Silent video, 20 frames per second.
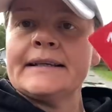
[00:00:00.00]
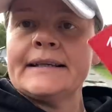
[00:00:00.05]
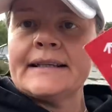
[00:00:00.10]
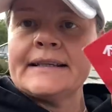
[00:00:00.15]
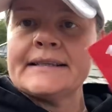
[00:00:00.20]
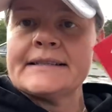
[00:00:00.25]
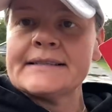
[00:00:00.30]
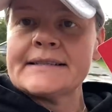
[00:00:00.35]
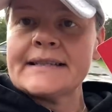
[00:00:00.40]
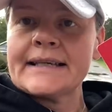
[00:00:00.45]

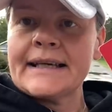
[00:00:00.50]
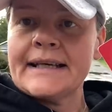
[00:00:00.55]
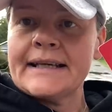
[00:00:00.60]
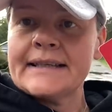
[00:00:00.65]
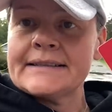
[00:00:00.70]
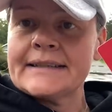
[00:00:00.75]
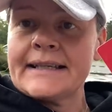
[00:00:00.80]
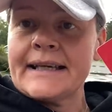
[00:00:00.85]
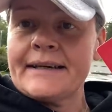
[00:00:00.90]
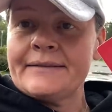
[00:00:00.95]
This is the
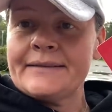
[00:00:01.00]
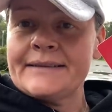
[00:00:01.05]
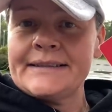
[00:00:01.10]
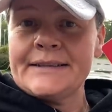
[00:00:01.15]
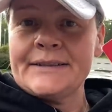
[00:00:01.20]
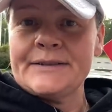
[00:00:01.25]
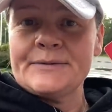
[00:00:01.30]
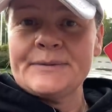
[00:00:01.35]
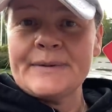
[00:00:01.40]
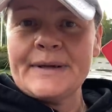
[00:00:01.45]
card you get when
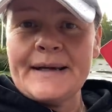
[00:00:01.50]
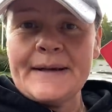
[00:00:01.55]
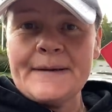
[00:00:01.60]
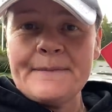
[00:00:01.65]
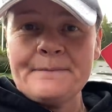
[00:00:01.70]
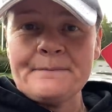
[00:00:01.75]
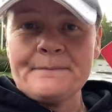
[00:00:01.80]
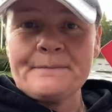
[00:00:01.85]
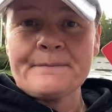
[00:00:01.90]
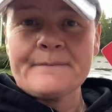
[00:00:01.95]

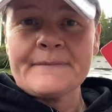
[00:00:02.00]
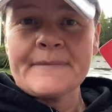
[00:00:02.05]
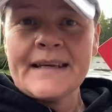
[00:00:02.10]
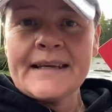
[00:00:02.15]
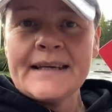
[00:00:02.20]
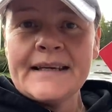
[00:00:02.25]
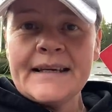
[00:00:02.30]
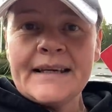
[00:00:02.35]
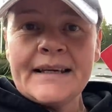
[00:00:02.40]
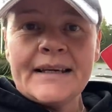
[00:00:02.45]
you
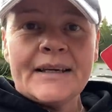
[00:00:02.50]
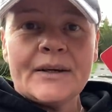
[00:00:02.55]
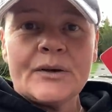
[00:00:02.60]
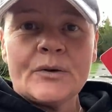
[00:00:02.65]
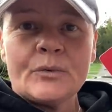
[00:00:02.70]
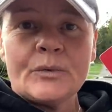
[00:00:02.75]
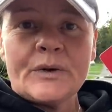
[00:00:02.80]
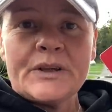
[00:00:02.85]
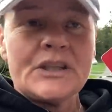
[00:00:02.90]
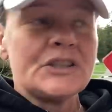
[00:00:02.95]

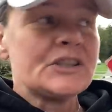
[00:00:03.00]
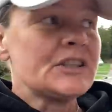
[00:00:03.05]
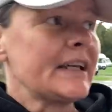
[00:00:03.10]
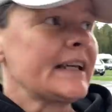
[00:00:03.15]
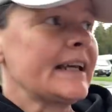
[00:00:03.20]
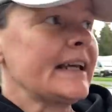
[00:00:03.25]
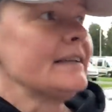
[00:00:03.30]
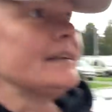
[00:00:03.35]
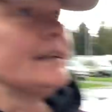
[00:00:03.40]
check in.